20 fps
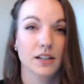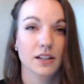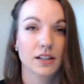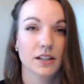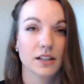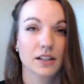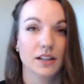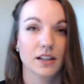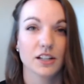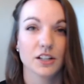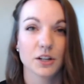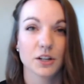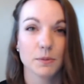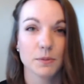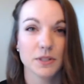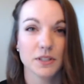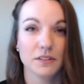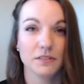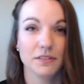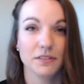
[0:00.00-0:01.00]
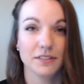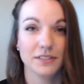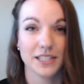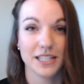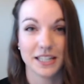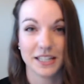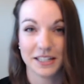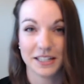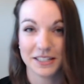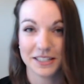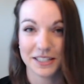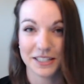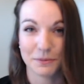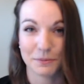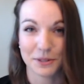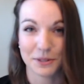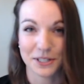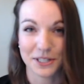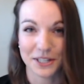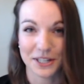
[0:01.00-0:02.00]
In terms of teens in
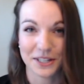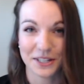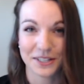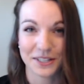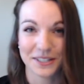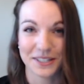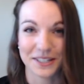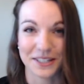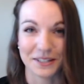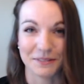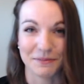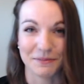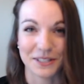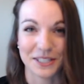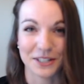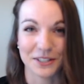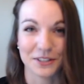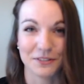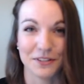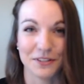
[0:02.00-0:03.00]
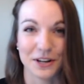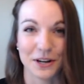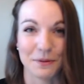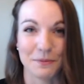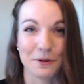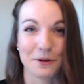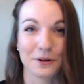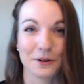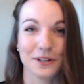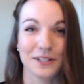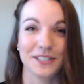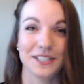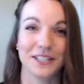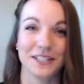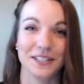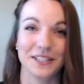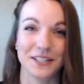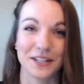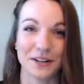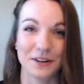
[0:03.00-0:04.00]
particular, it's also very important
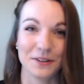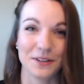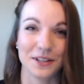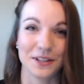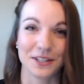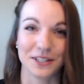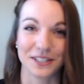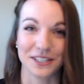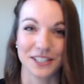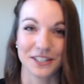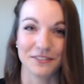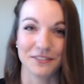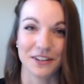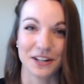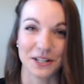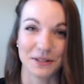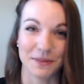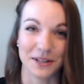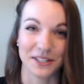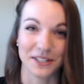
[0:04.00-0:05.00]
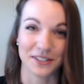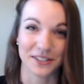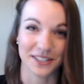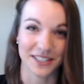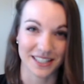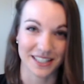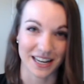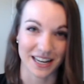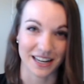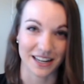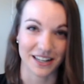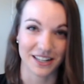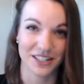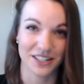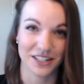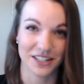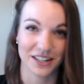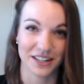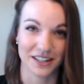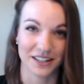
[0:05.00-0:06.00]
to know their developmental
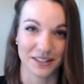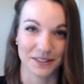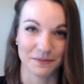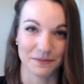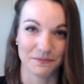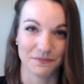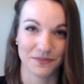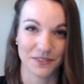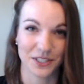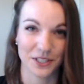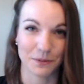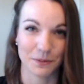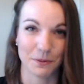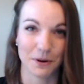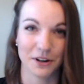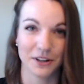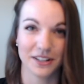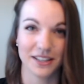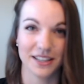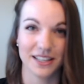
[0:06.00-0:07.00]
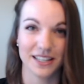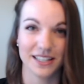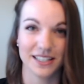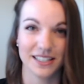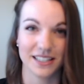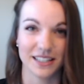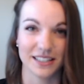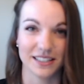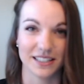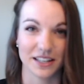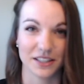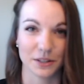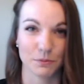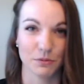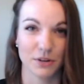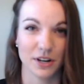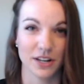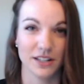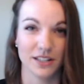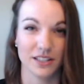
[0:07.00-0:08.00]
stage. So part of this is that their
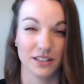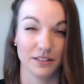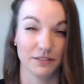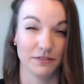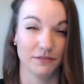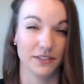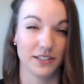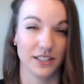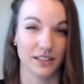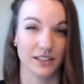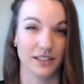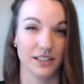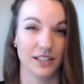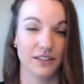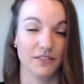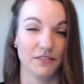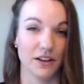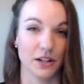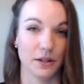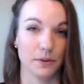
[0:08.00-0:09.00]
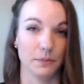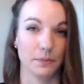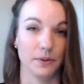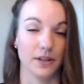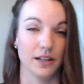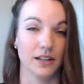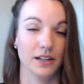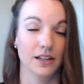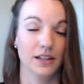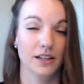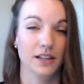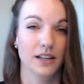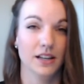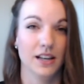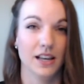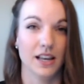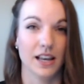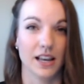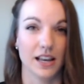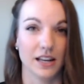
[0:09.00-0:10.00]
brain is still physically developing,
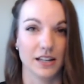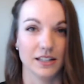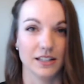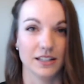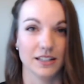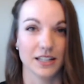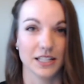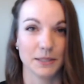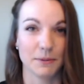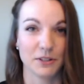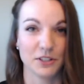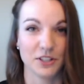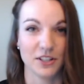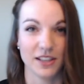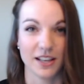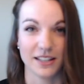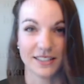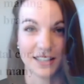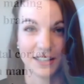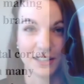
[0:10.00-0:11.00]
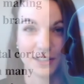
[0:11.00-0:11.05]
and especially that's like their